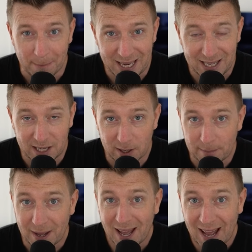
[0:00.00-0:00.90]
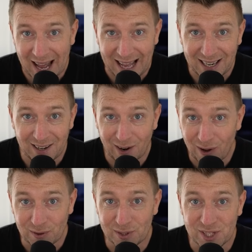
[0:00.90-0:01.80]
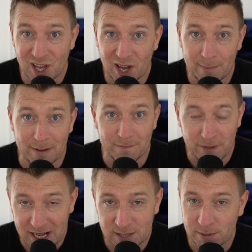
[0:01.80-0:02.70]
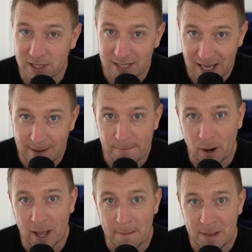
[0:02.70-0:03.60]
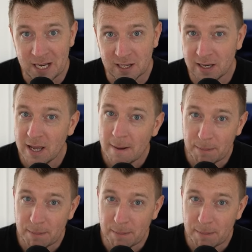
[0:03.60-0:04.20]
medium, and long-term investments, in my opinion.